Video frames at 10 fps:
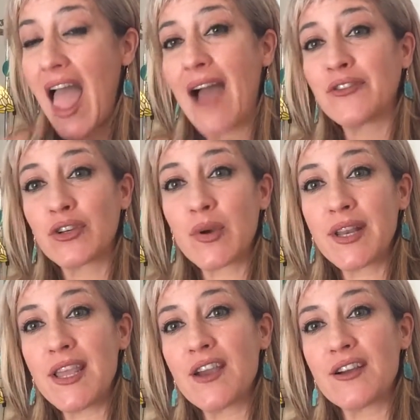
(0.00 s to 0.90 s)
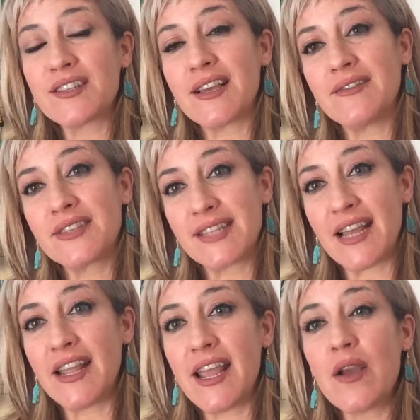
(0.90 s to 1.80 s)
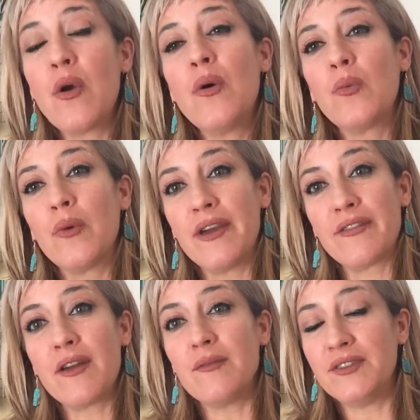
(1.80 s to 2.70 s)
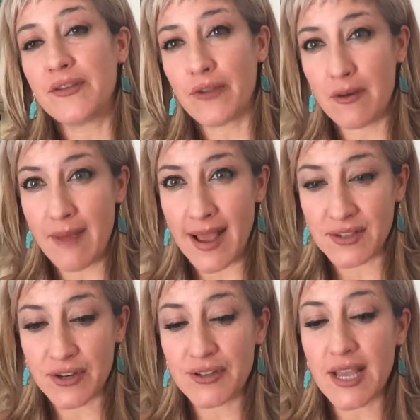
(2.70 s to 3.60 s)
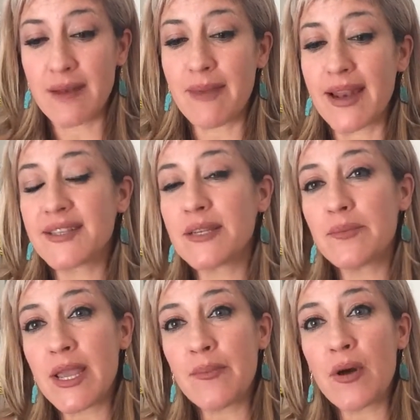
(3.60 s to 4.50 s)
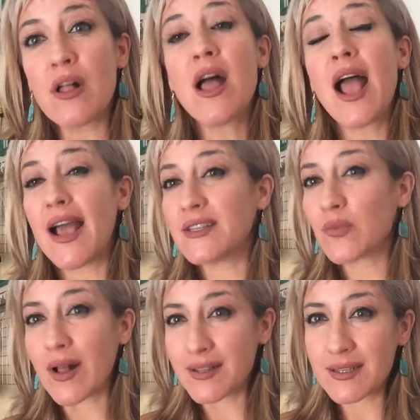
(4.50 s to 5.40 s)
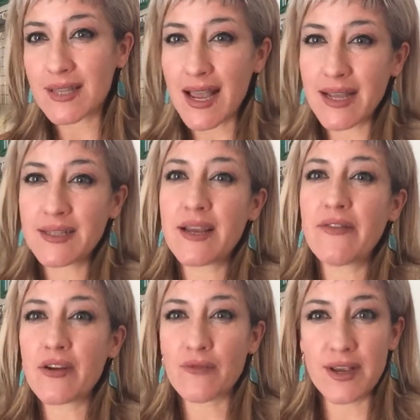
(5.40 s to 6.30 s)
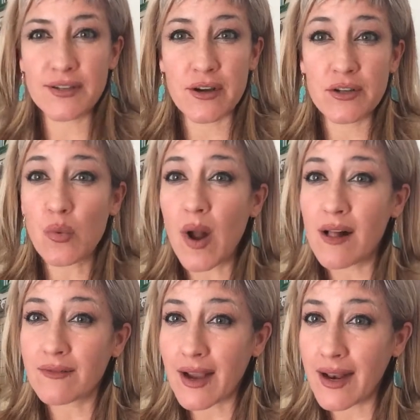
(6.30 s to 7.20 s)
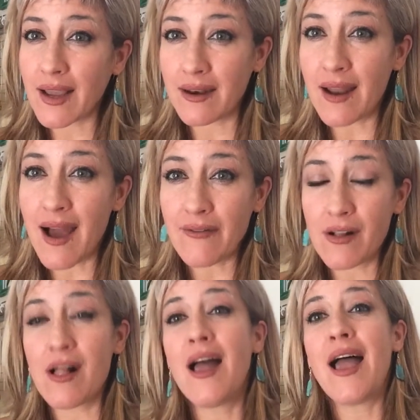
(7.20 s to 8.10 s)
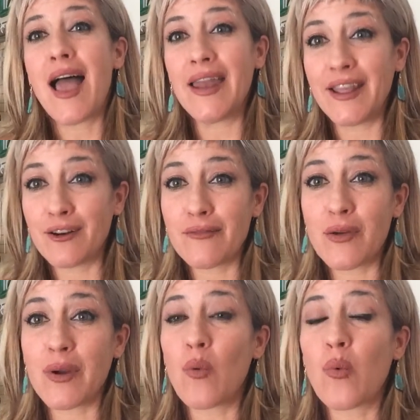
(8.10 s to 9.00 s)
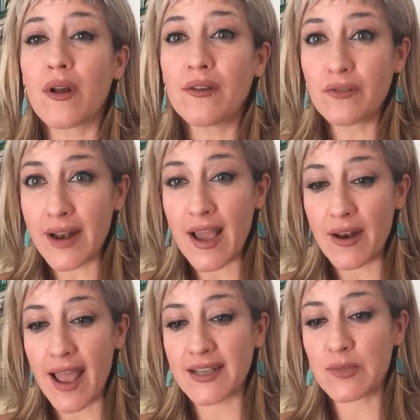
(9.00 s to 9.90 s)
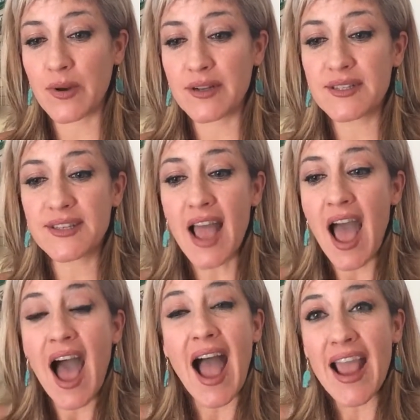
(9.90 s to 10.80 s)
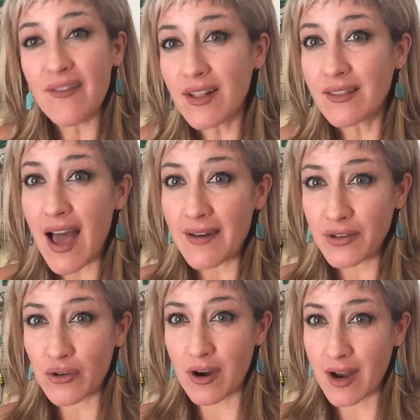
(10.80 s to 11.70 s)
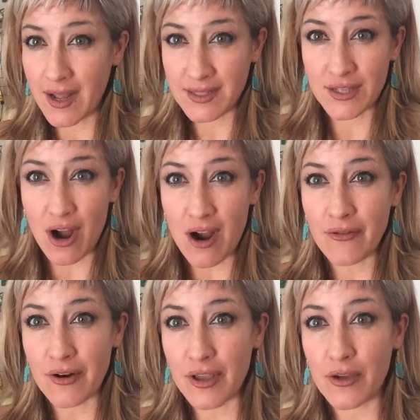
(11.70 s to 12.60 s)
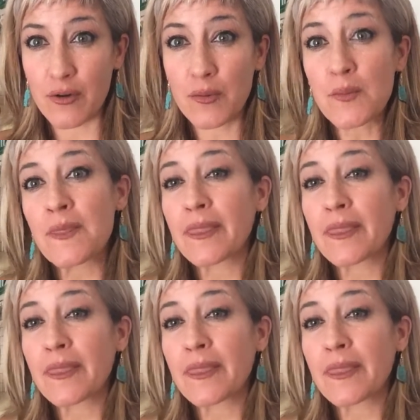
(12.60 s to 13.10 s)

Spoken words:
After 20 years of studying with different masters and medicine people, as well as scientific research while writing a novel and interviewing world-renowned experts, I have a lot of shortcuts to offer you.